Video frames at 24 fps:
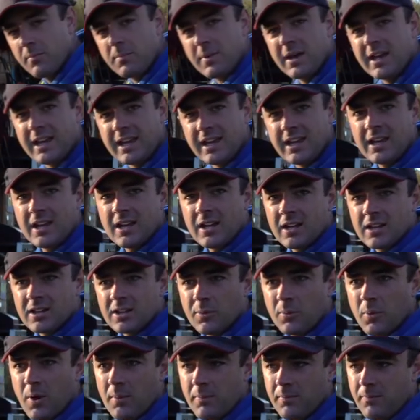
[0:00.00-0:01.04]
me, the
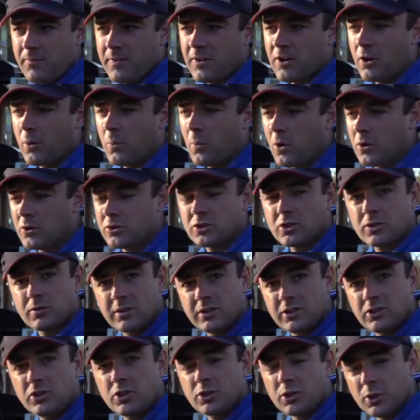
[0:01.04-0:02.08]
one thing I want to
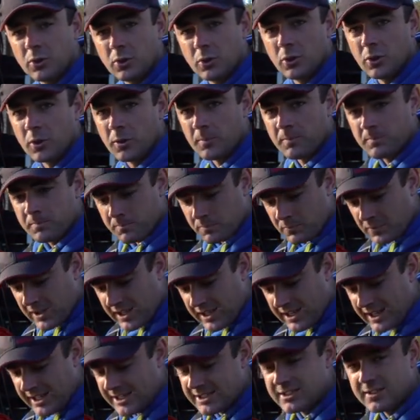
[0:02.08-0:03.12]
ensure
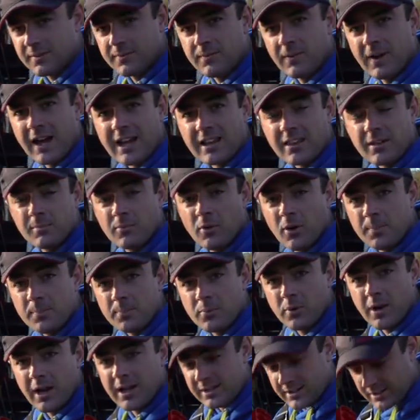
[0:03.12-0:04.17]
is the fact that my
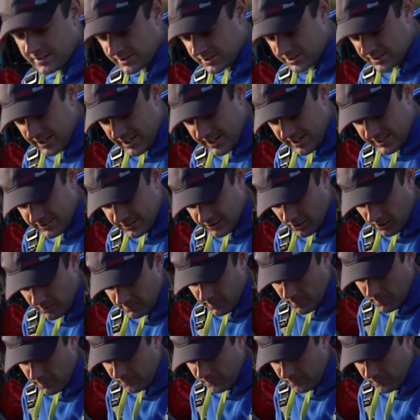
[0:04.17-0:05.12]
bread stays on. But